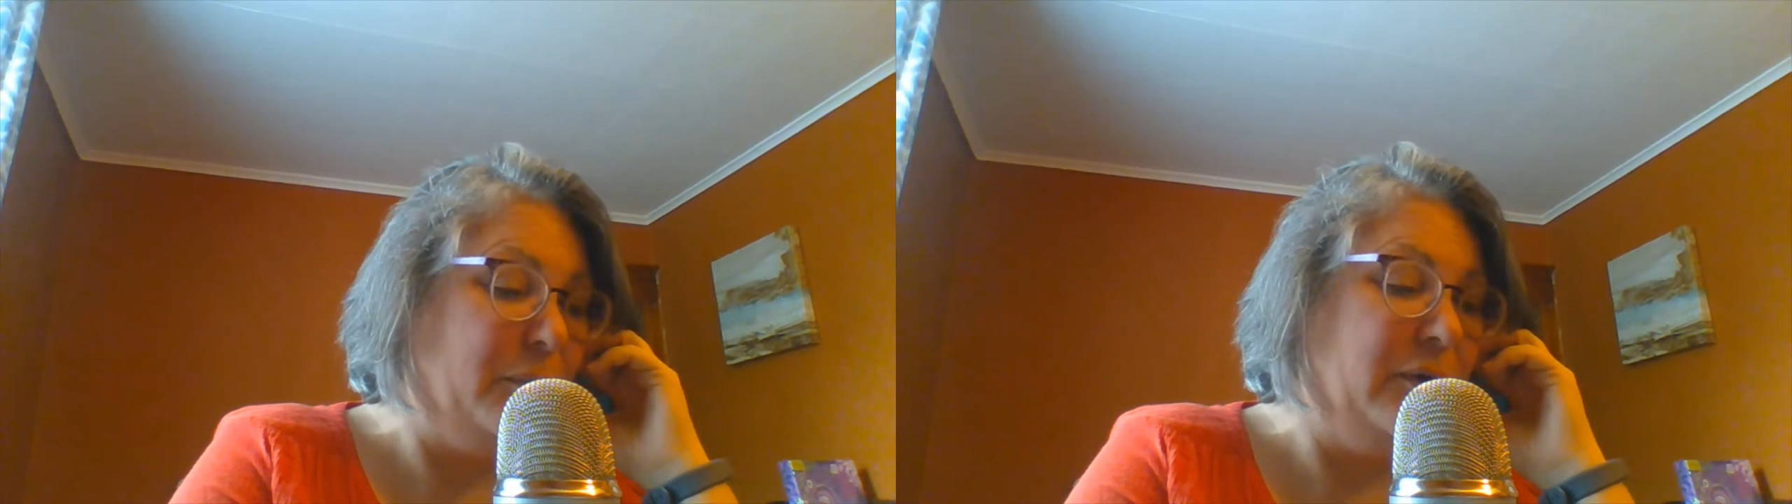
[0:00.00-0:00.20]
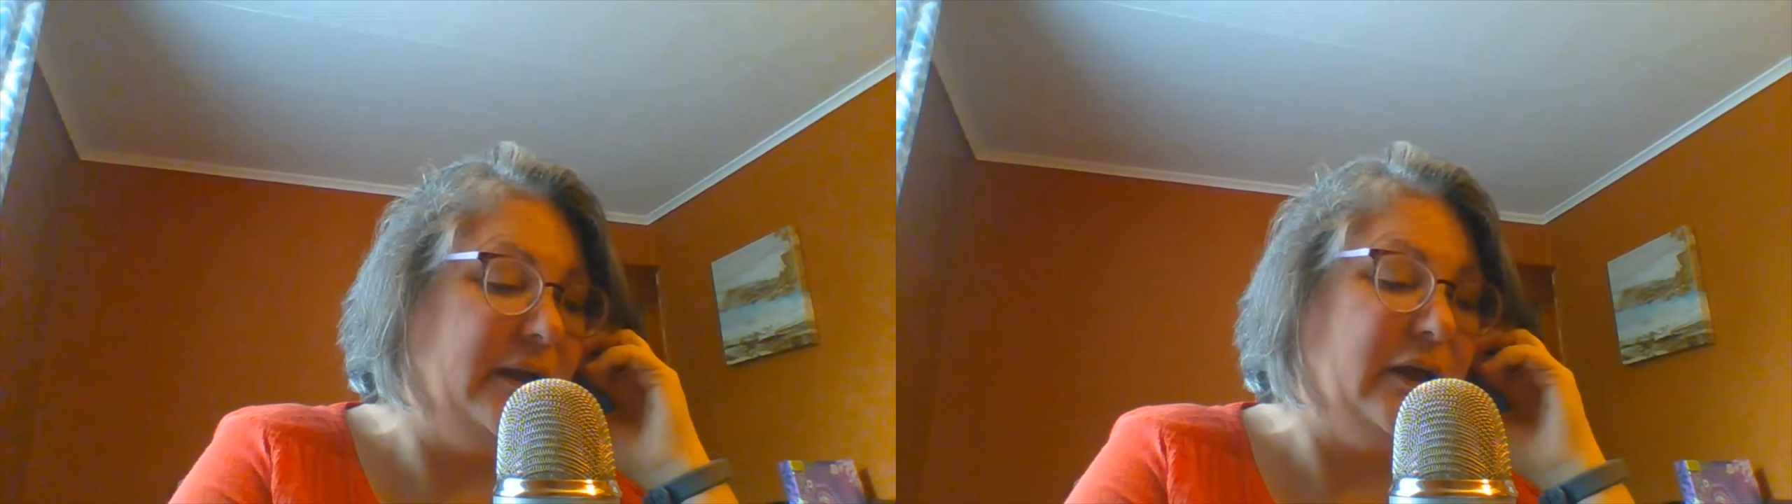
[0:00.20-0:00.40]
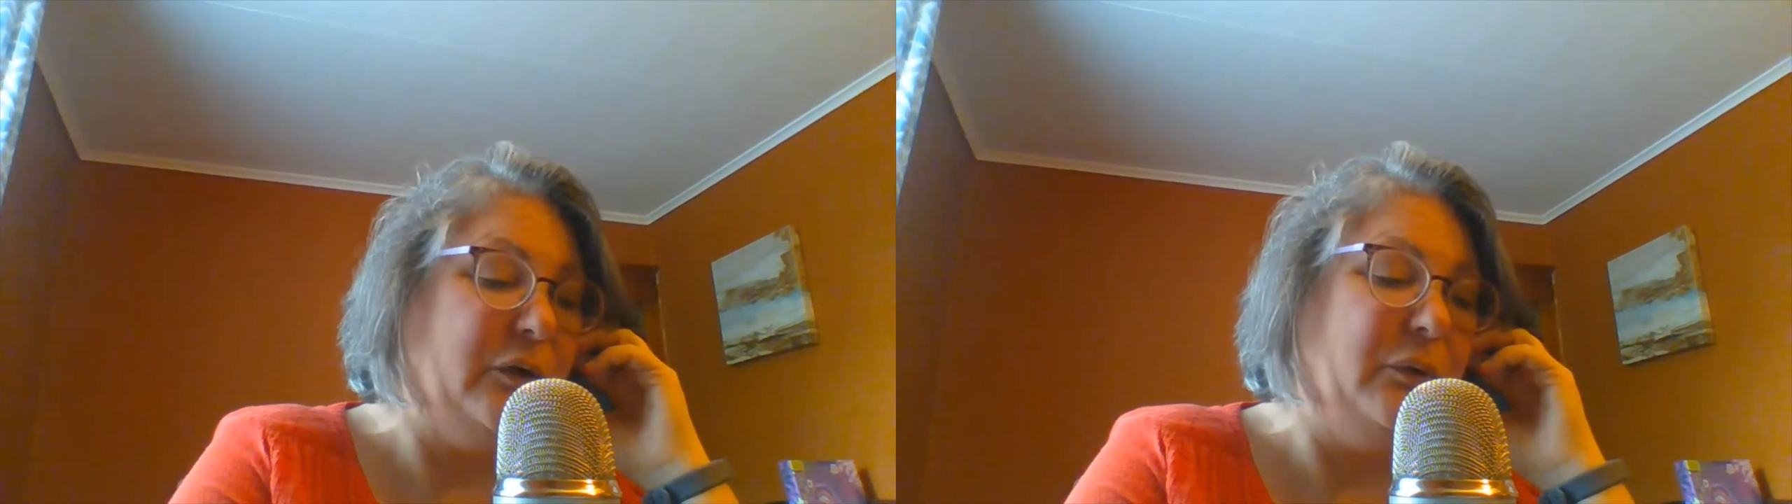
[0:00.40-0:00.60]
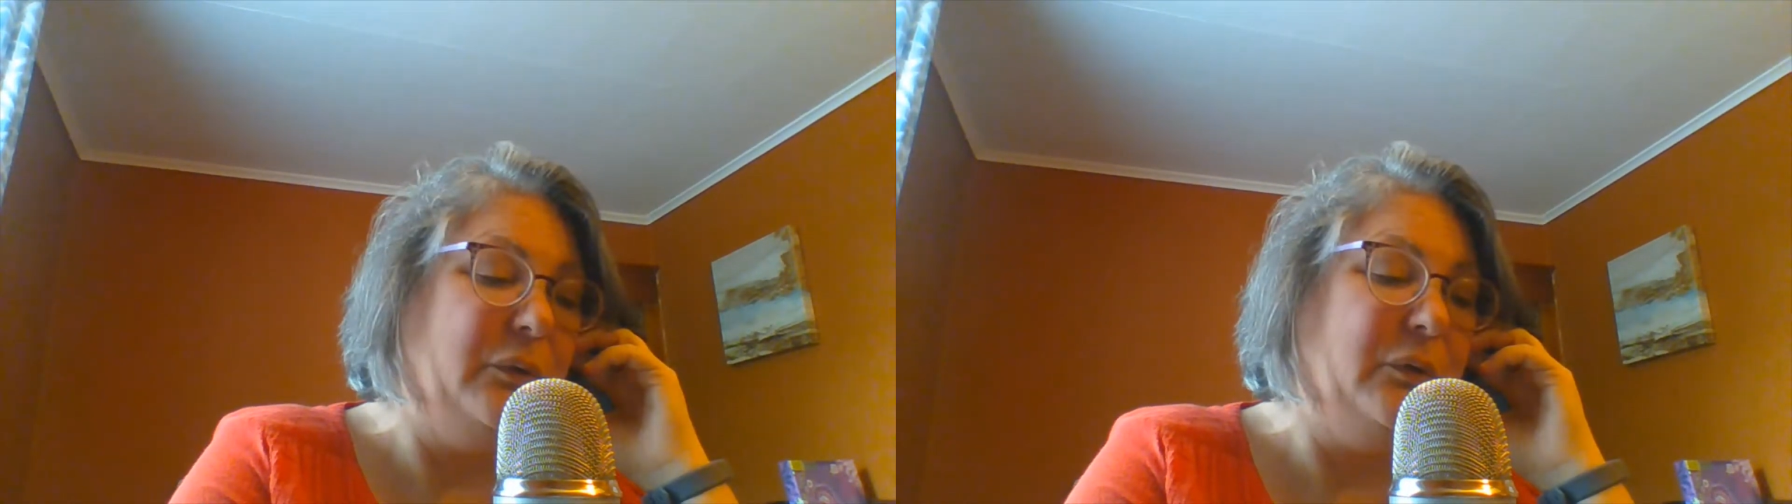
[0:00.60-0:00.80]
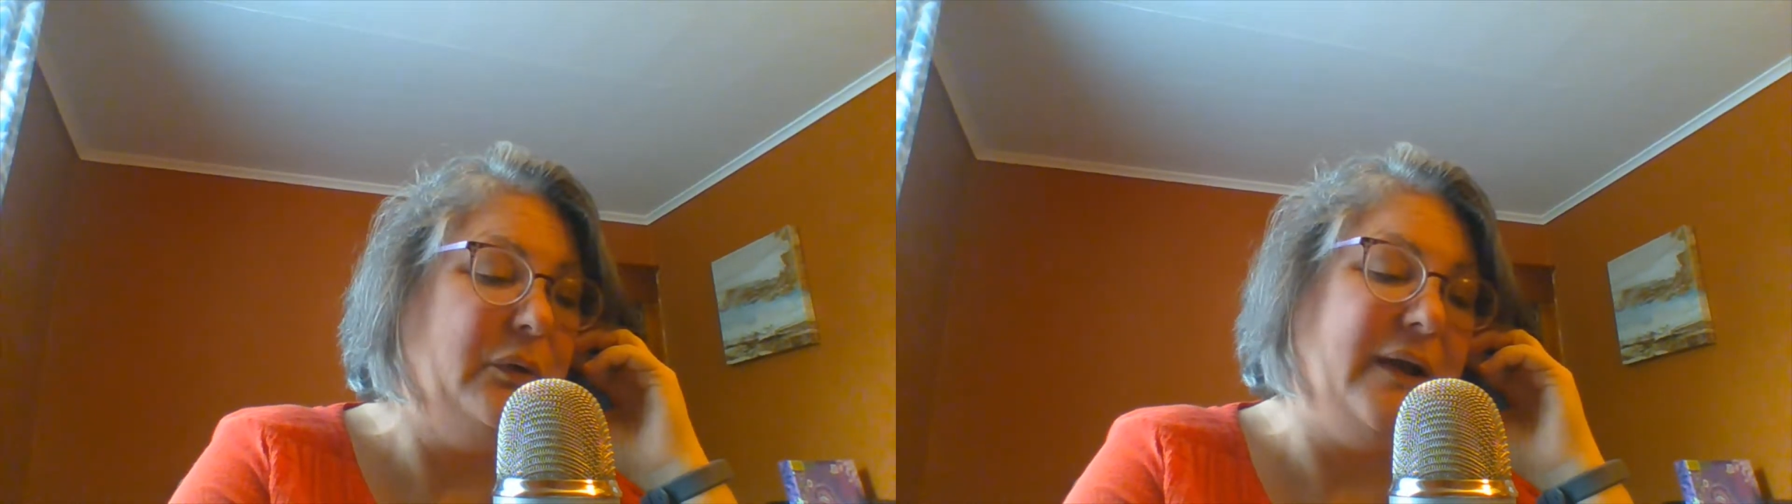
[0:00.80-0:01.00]
pulling
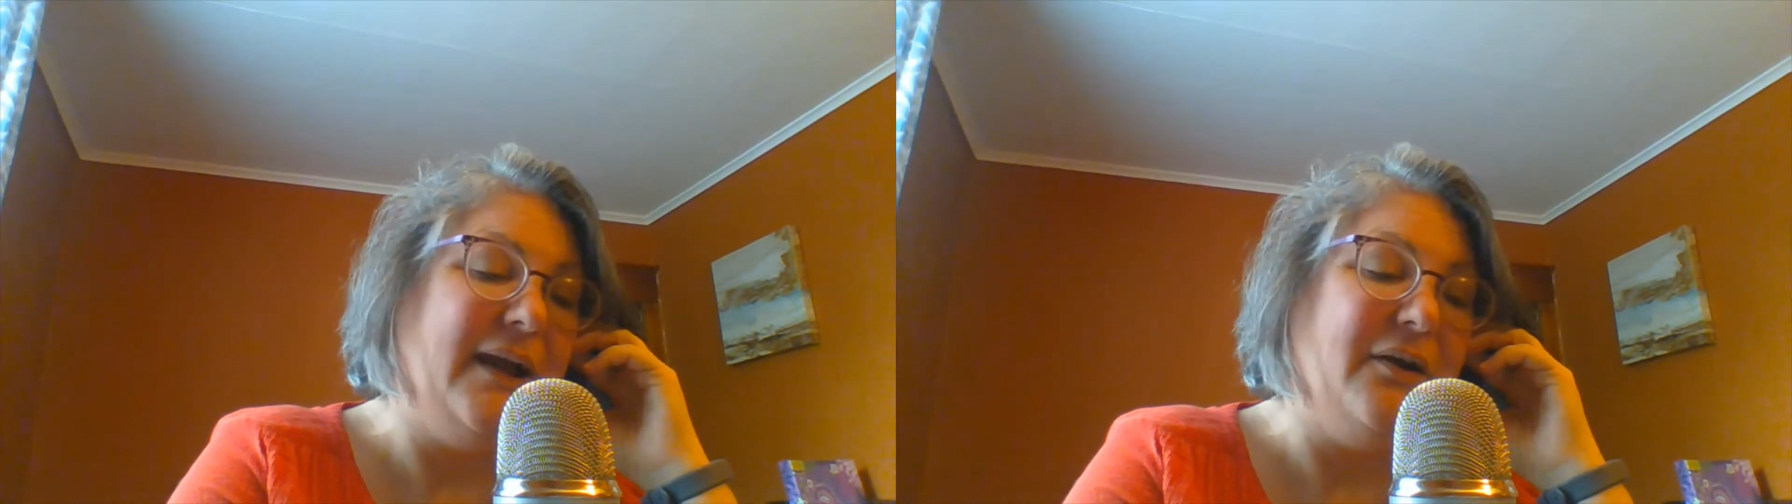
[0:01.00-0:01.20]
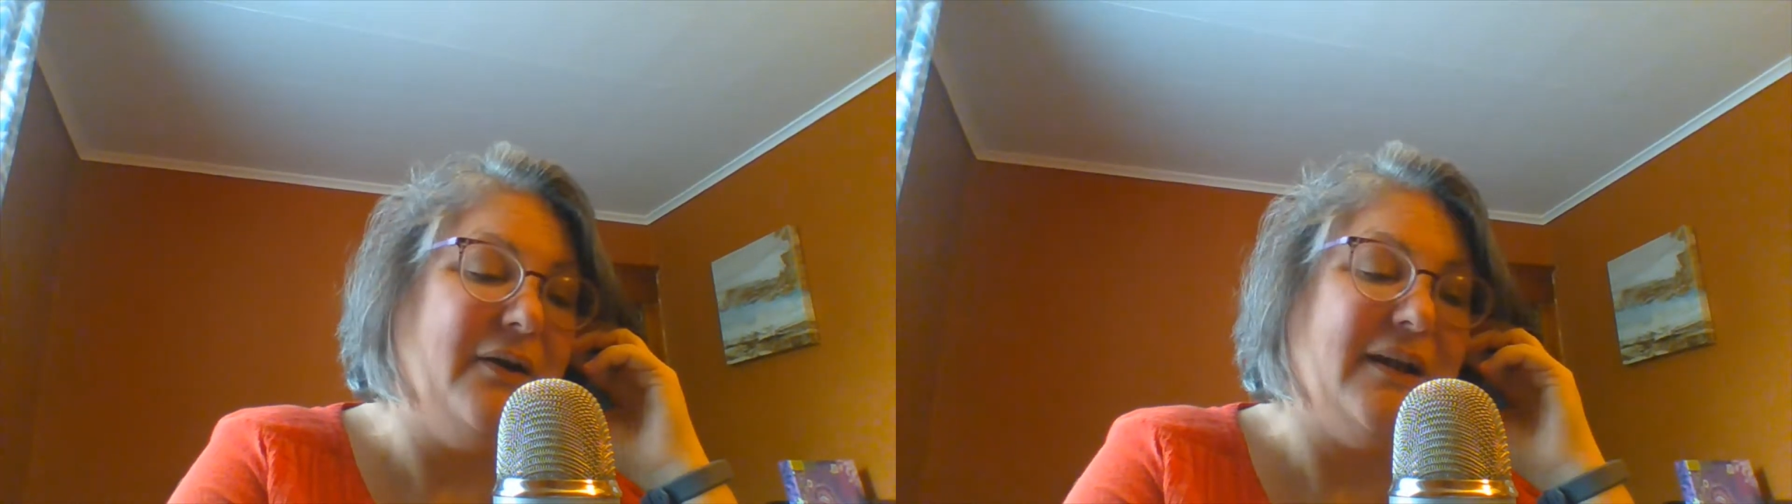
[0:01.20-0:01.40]
cool air